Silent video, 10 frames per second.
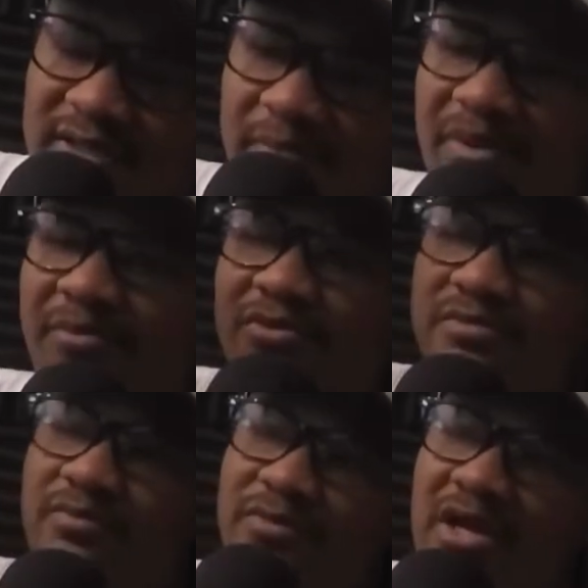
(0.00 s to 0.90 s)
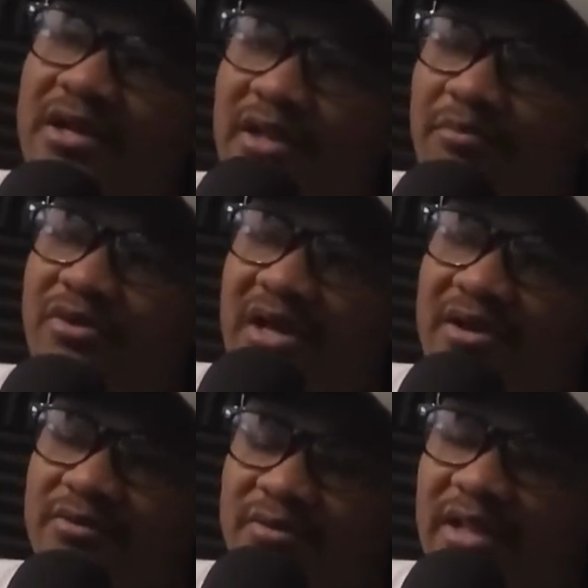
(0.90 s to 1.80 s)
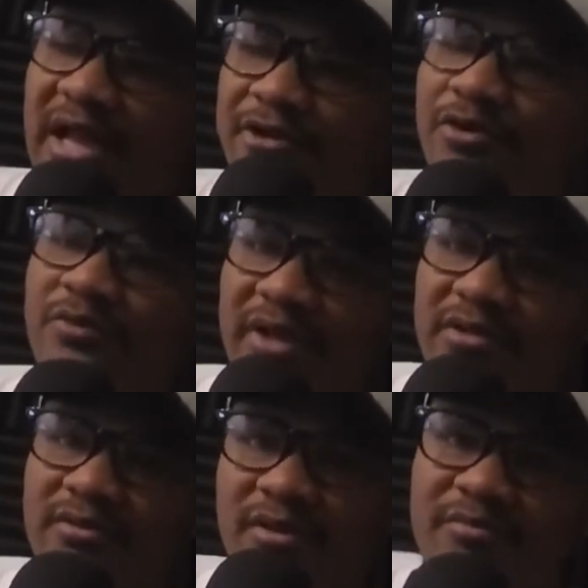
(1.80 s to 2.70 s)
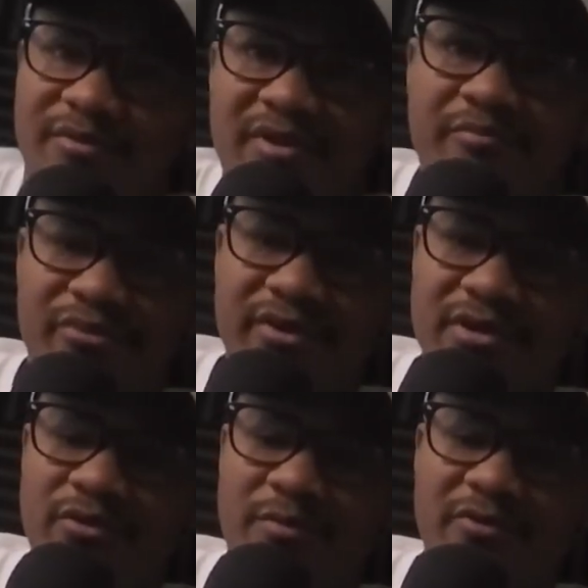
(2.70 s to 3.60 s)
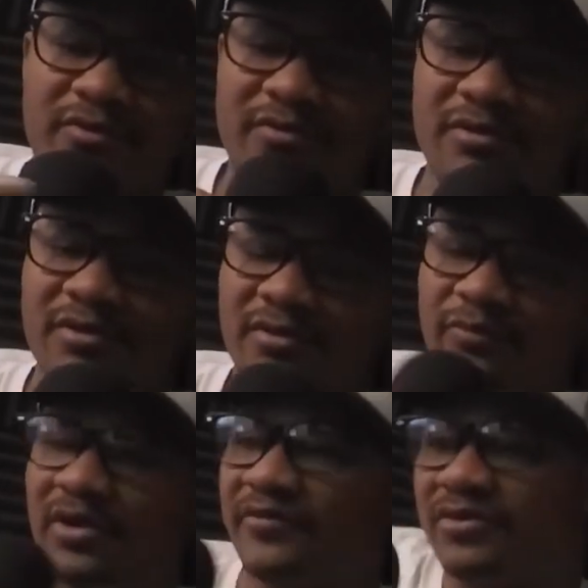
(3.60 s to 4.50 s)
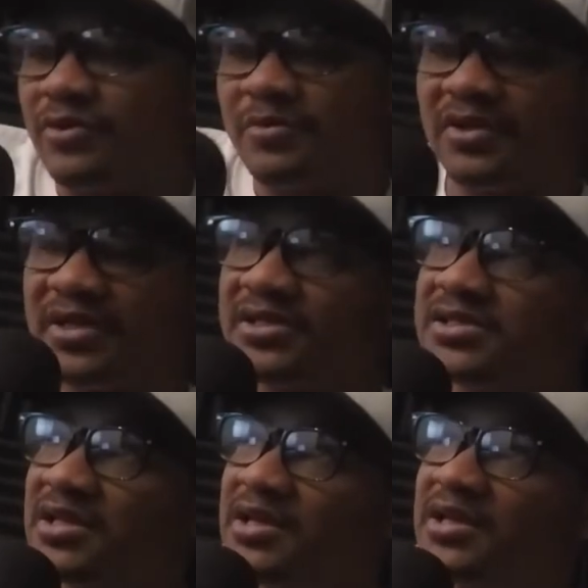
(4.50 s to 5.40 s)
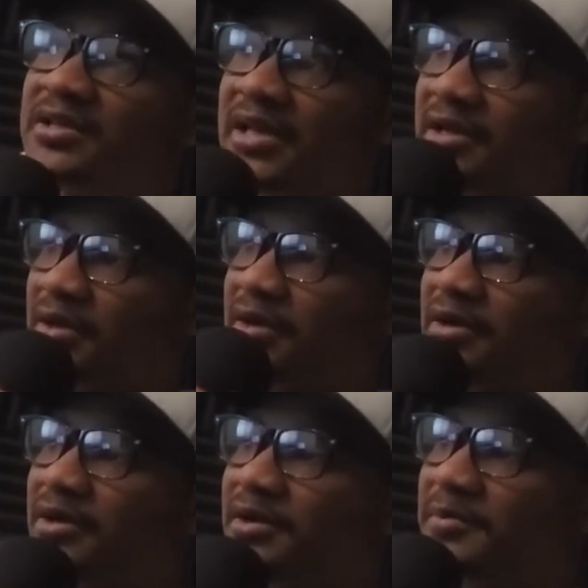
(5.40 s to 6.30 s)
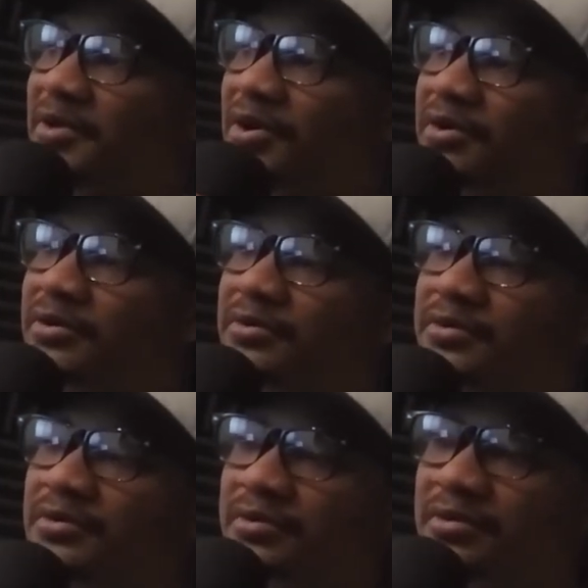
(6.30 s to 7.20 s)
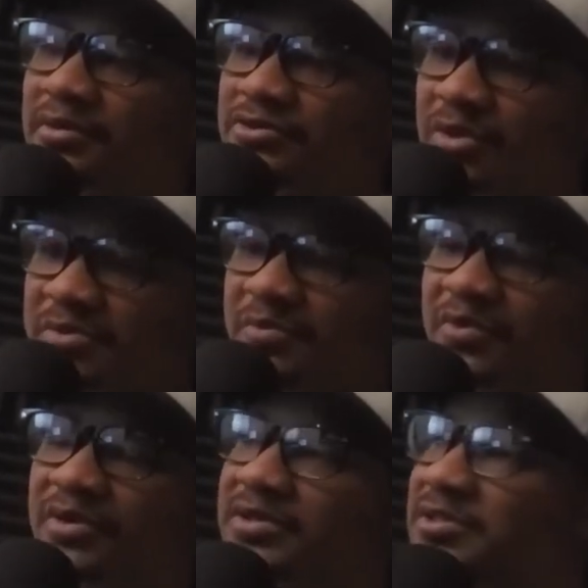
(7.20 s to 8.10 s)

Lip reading: people kind of like put out. Like I know like people are pretty normal, whatever normal is, that are Trump supporters.